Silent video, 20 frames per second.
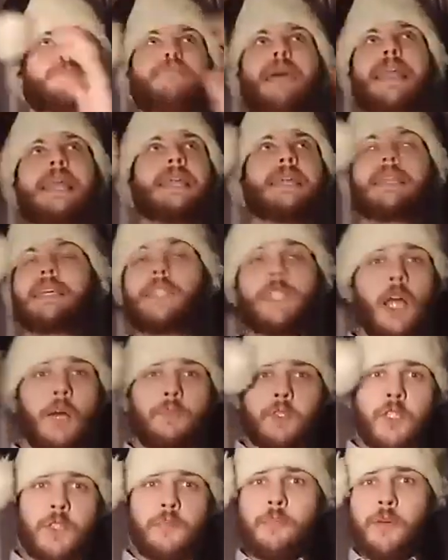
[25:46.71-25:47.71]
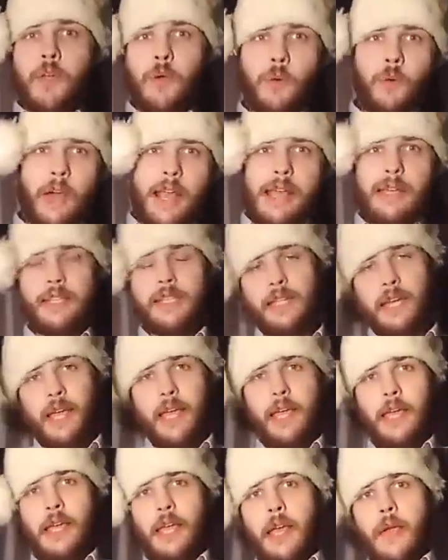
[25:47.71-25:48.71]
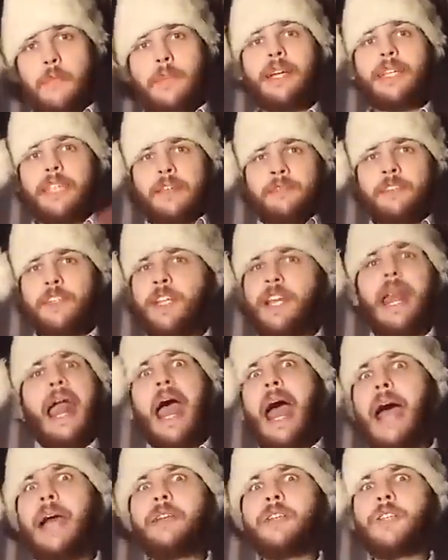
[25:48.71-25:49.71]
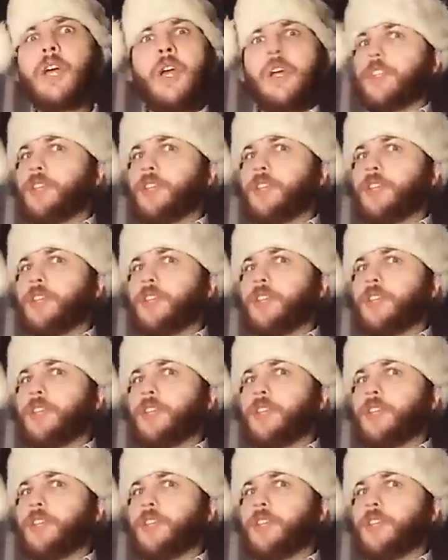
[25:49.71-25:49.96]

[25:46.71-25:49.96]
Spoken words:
make this up spuriously, because if she had,